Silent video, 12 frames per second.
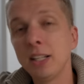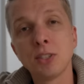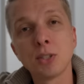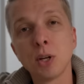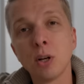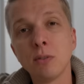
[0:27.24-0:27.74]
it
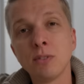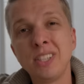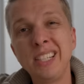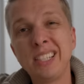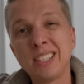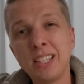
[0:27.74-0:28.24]
solves
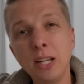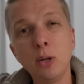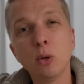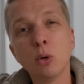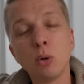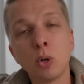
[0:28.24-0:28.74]
the
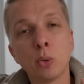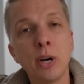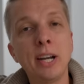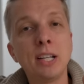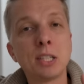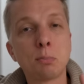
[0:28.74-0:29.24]
single
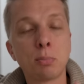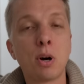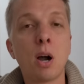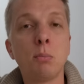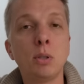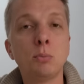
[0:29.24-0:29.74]
greatest
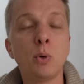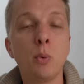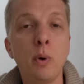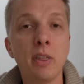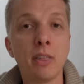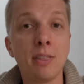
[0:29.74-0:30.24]
problem
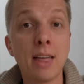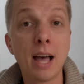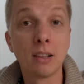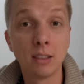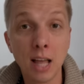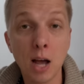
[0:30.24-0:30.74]
with
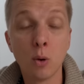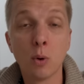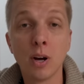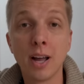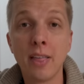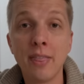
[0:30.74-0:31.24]
that
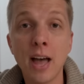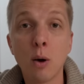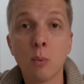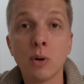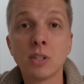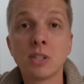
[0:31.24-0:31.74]
Laowa, and
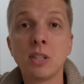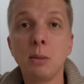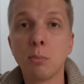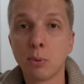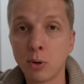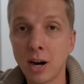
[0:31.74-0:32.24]
that was the
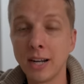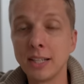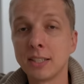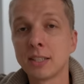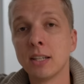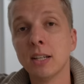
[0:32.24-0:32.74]

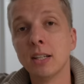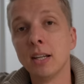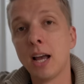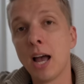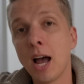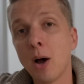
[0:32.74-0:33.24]
price
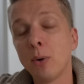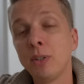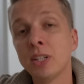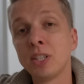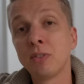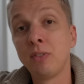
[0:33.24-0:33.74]
how
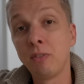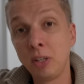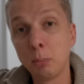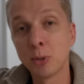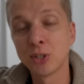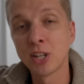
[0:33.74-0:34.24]
does
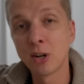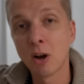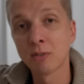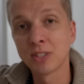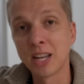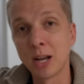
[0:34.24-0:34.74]
50%
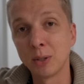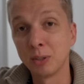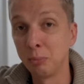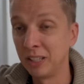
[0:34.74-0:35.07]
off sound?